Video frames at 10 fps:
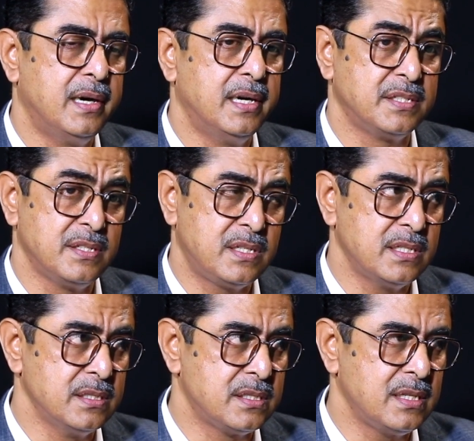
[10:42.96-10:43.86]

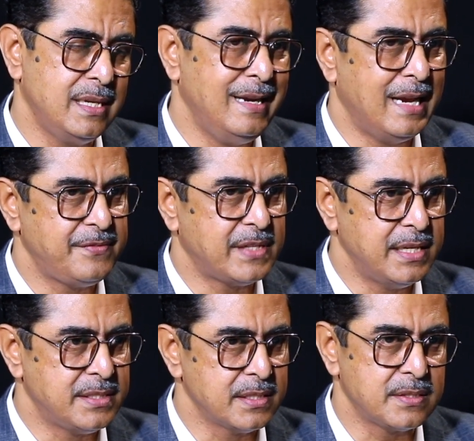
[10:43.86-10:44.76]
assistance in life
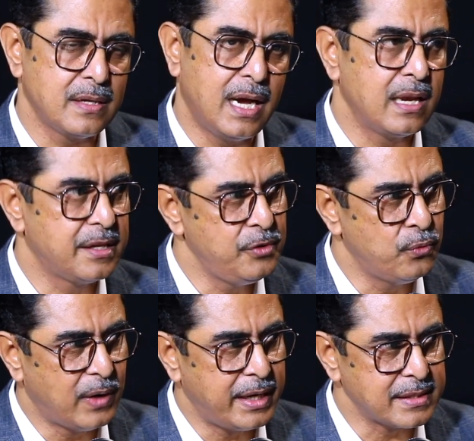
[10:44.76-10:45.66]
sciences. I'll give you
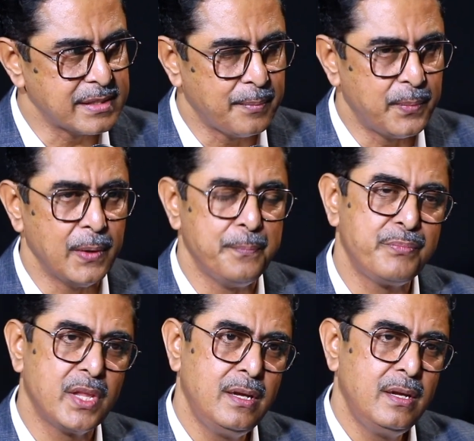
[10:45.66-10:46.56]
one example.
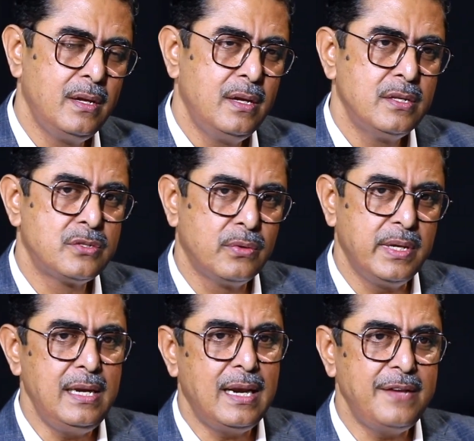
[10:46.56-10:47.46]
So
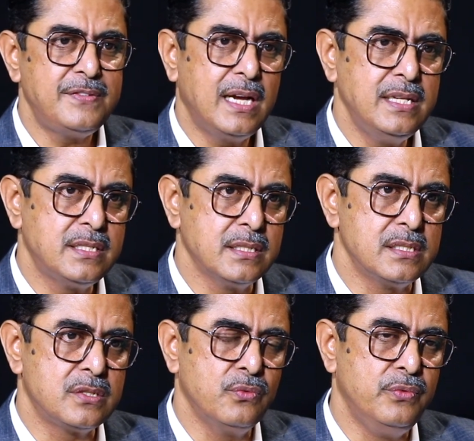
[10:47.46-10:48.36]
in life
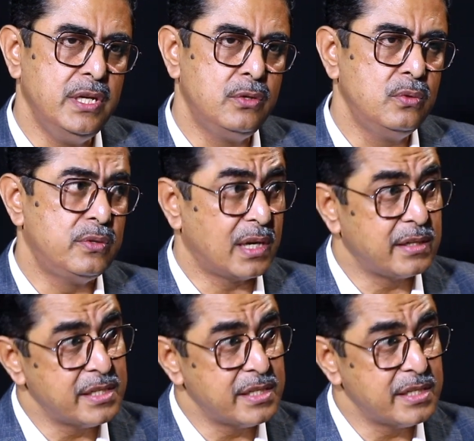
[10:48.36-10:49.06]
sciences, we do drug